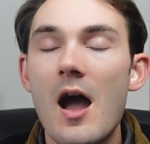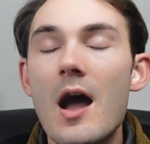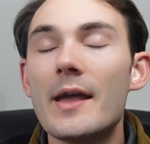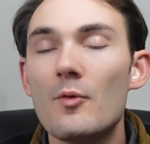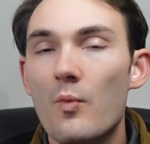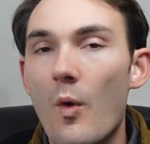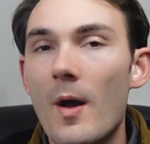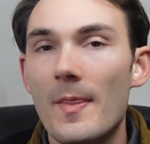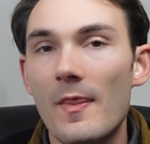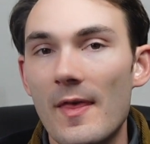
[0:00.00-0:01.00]
I
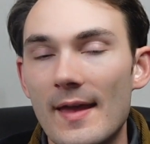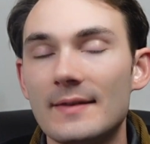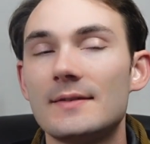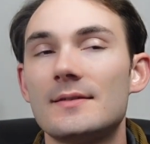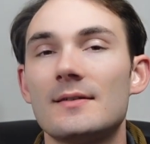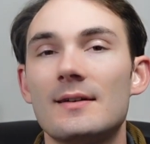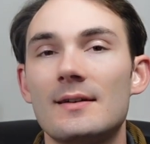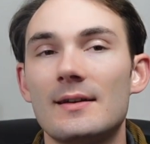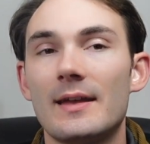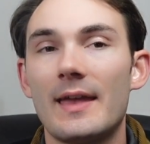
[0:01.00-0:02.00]
want this
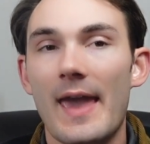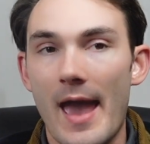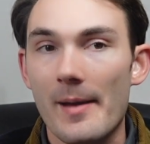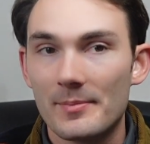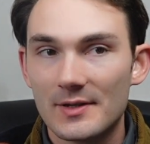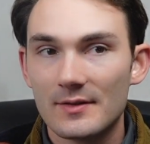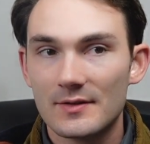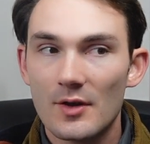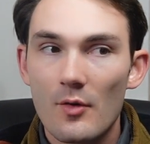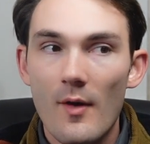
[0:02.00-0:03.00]
capped,
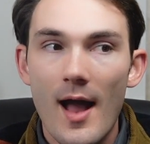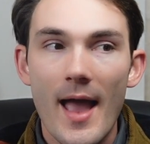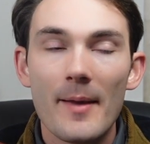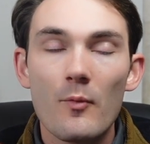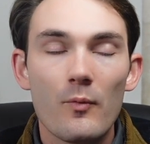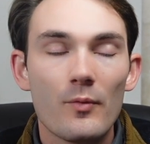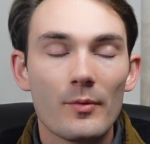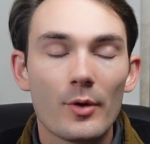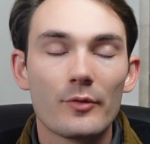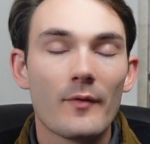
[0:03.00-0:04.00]
so I'm
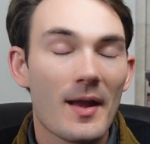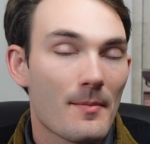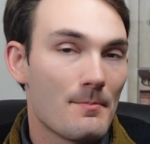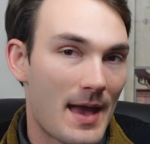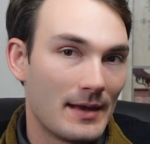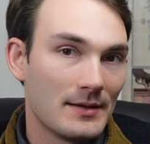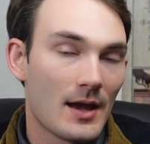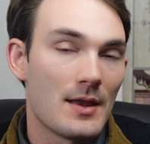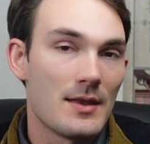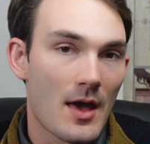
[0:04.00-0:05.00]
going to
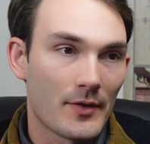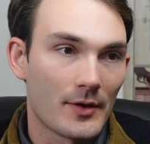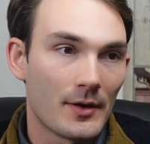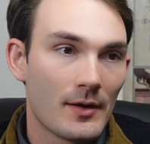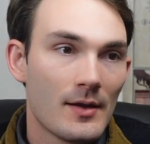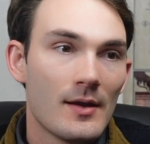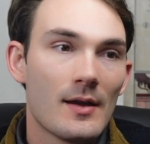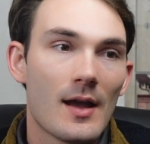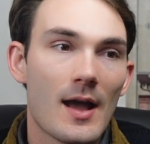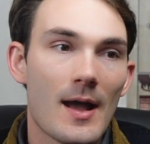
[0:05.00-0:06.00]
recommend another
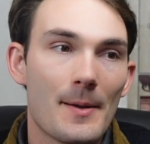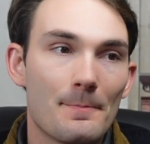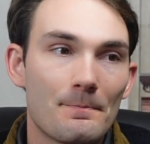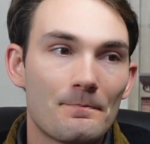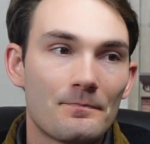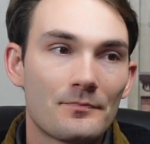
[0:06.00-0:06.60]
um,